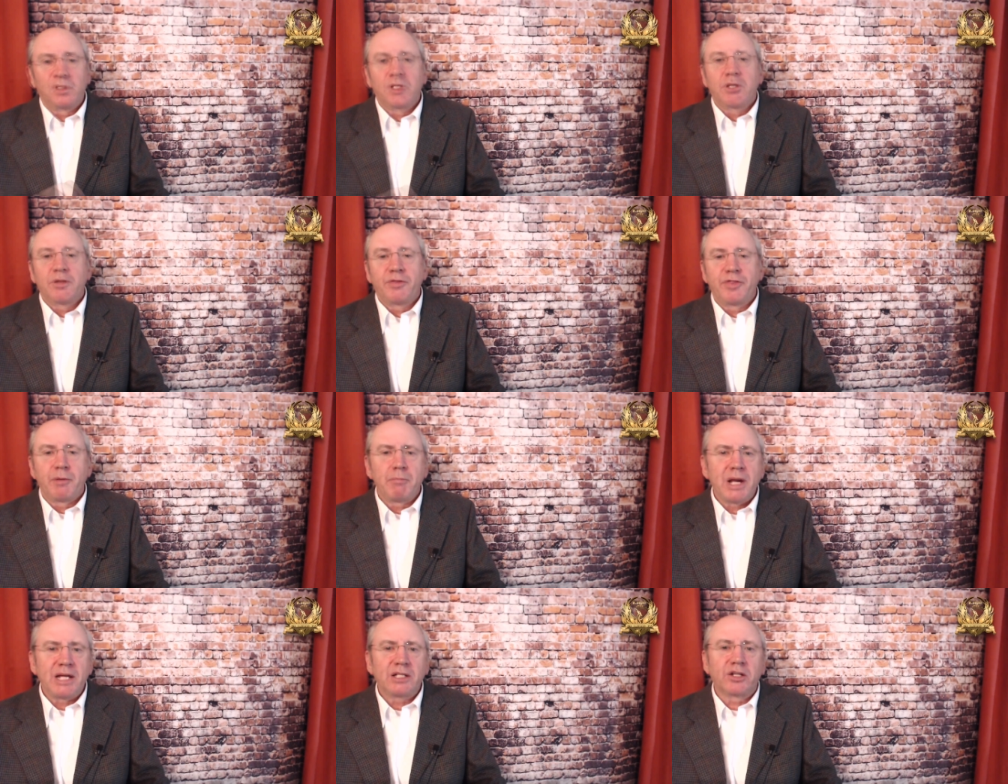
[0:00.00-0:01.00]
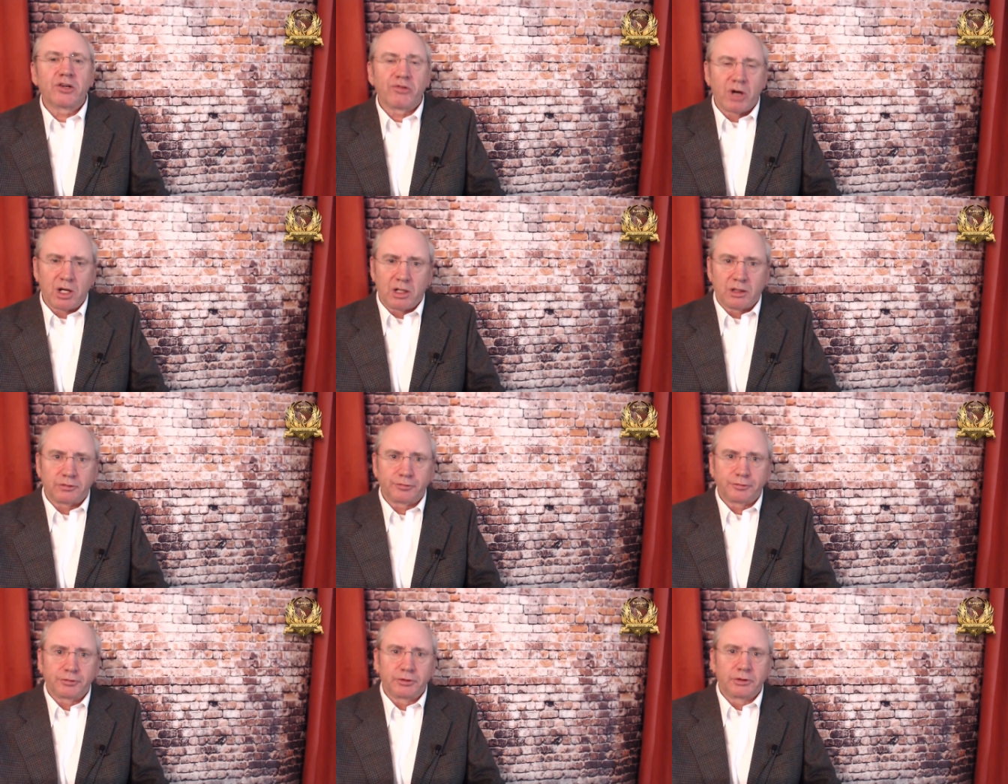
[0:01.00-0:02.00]
the, the main
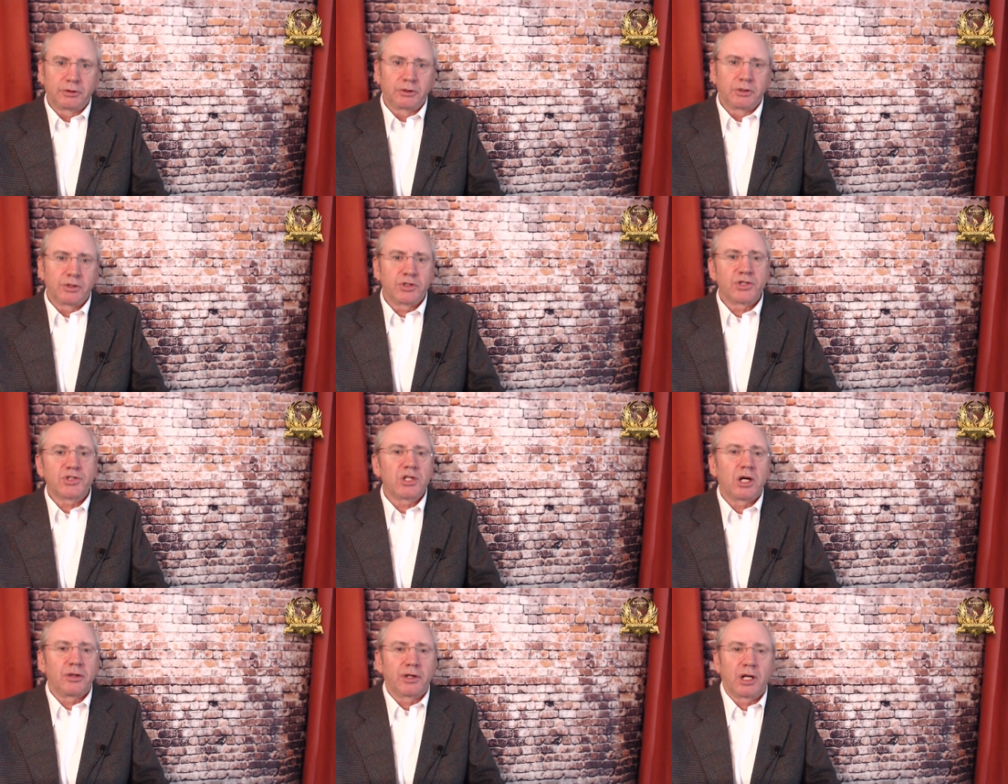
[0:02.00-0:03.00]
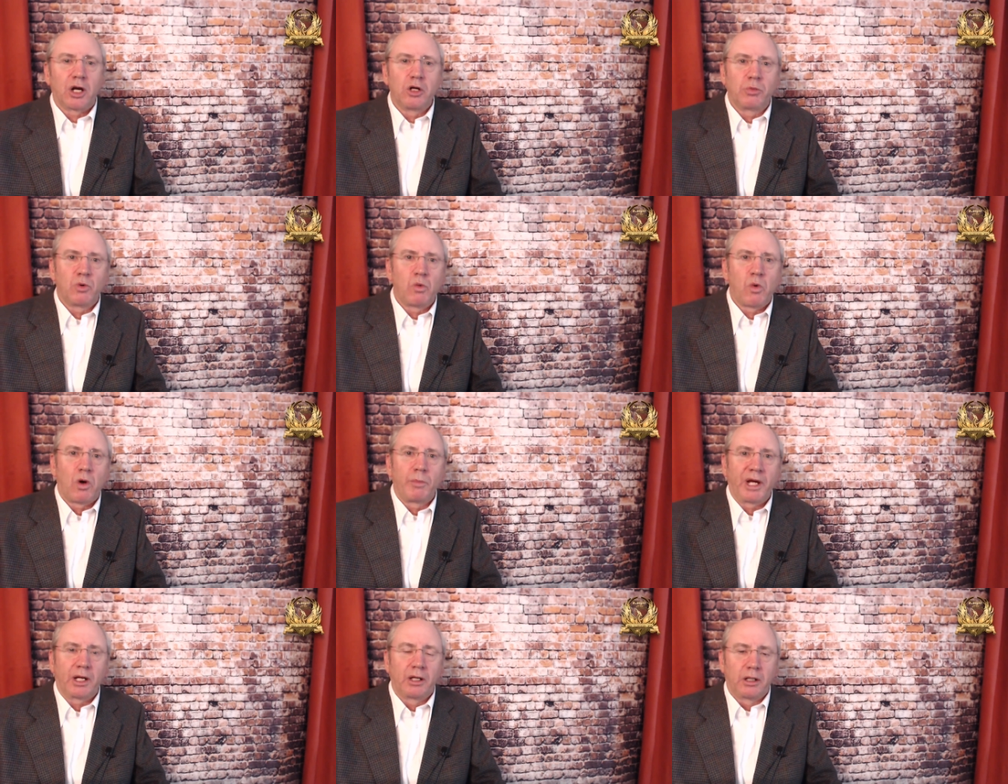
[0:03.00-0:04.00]
graph to start the global
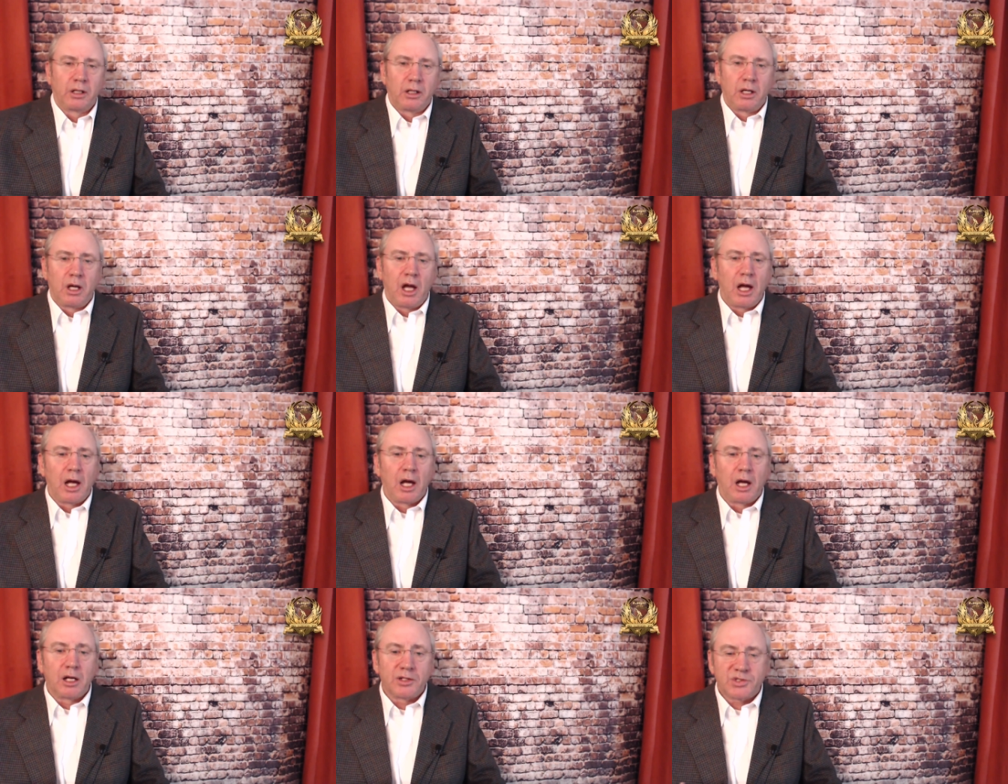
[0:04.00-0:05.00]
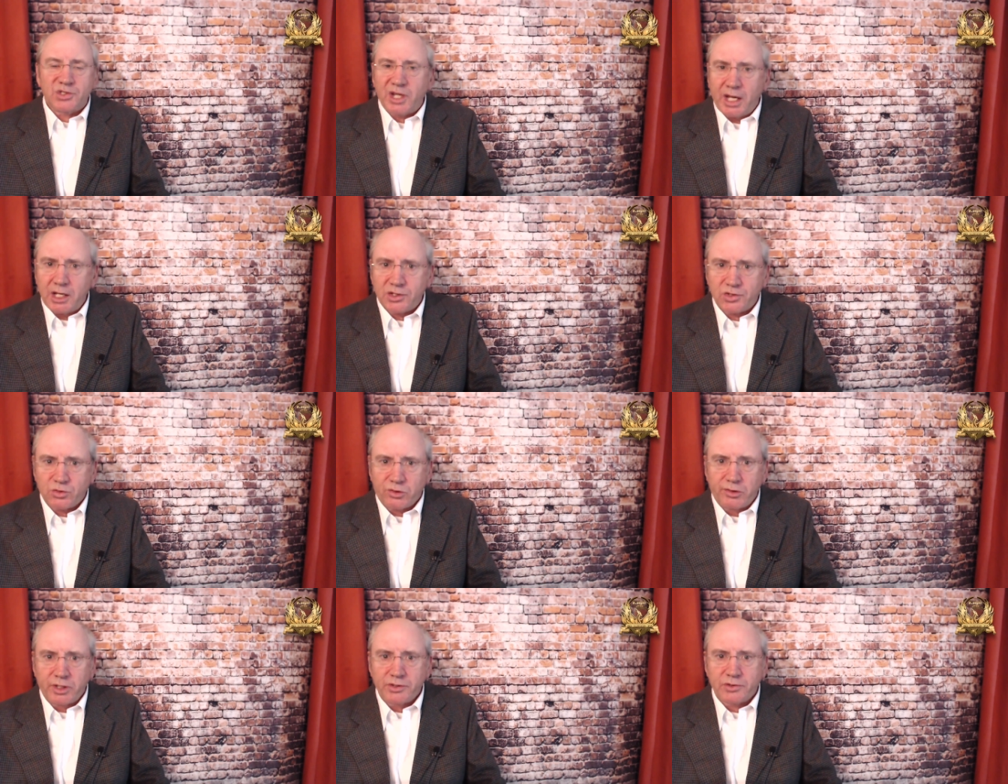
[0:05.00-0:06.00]
warming uh, scare
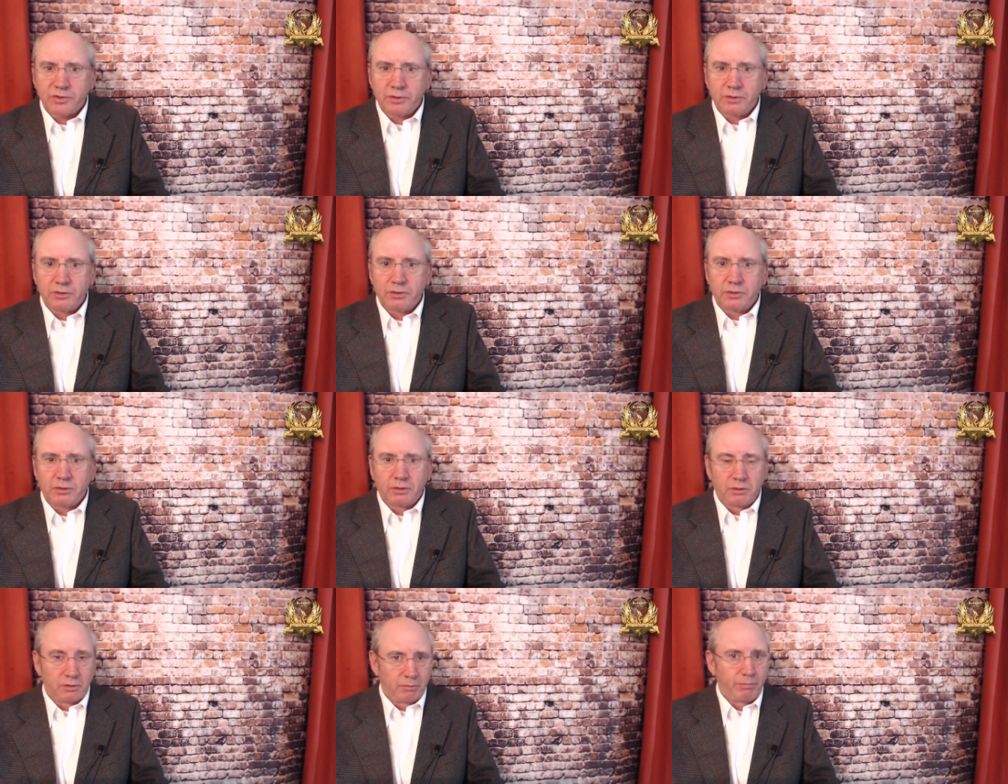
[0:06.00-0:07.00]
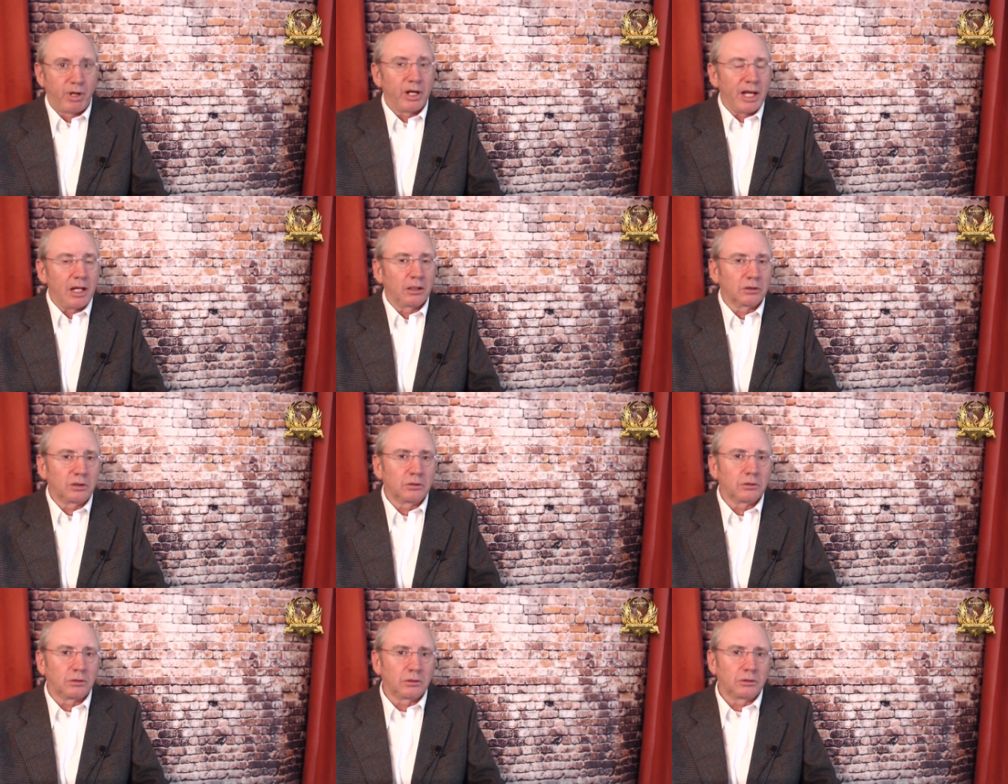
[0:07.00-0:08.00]
stories by Al
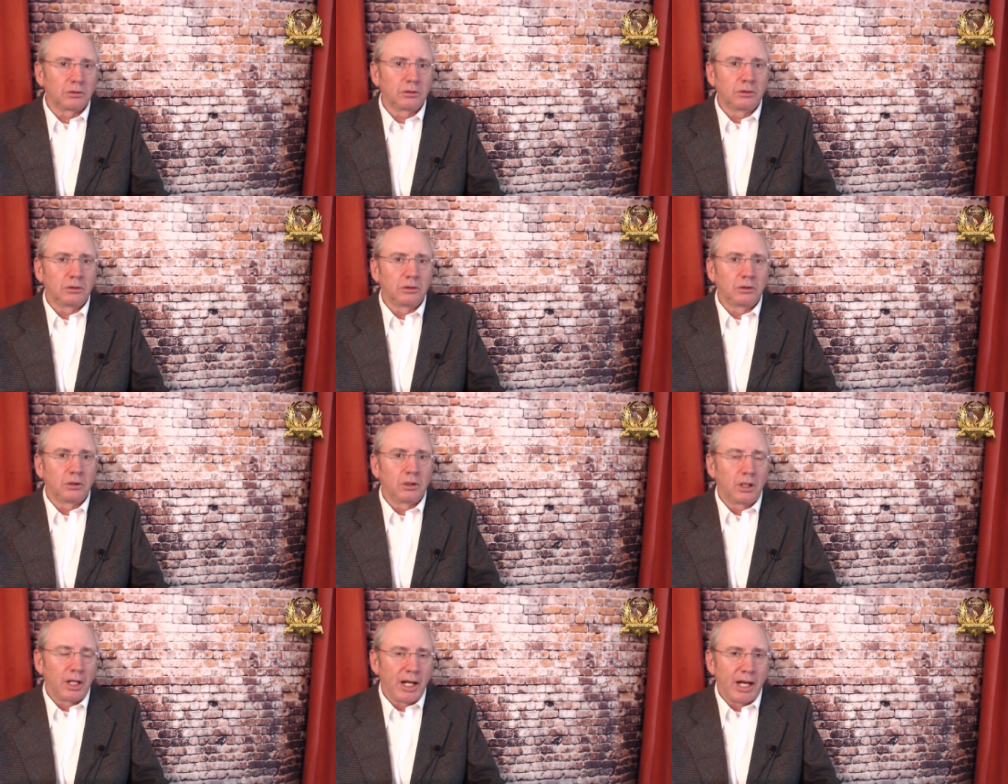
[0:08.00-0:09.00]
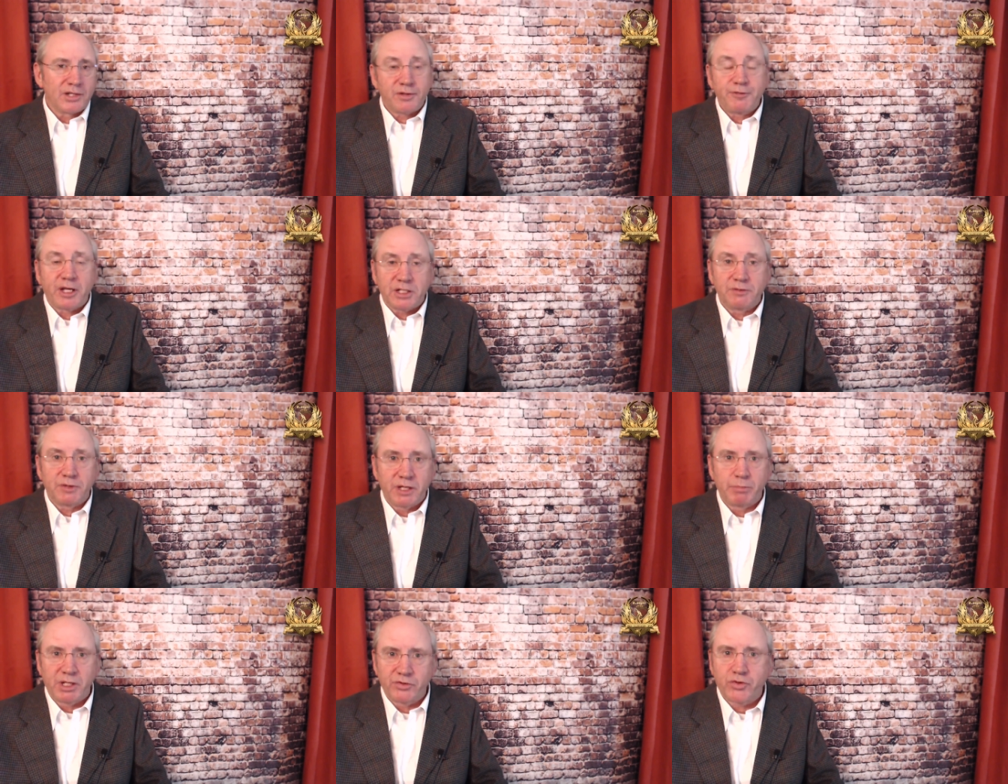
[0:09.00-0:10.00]
Gore has effectively
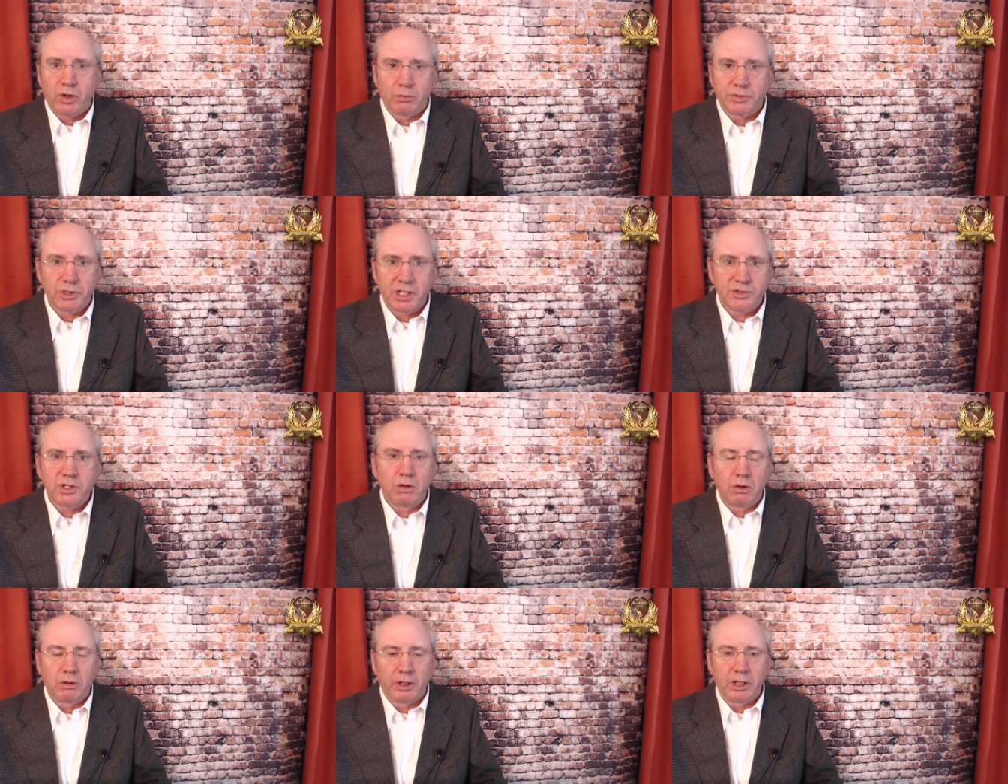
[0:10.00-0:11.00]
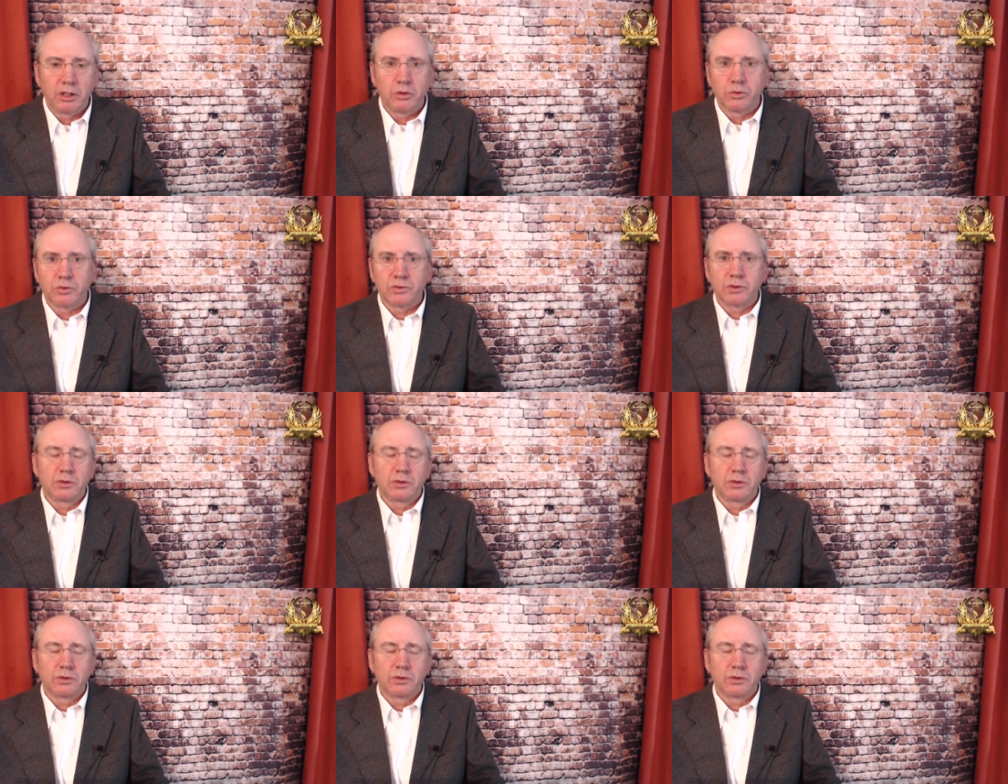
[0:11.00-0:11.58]
been dropped. It's no longer used.